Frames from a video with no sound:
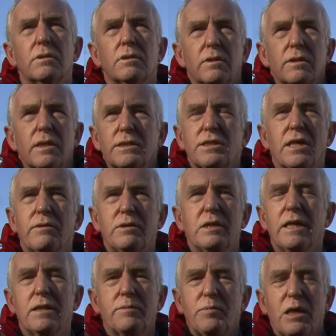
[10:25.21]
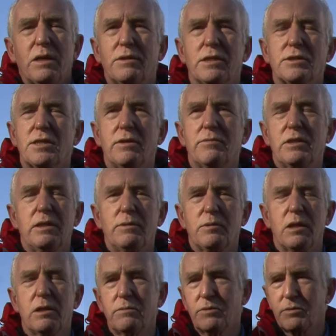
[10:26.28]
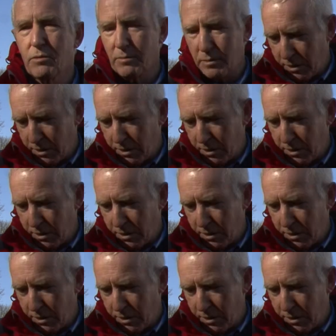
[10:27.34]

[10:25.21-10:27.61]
You know, that's how we get about, that's how we keep our homes warm,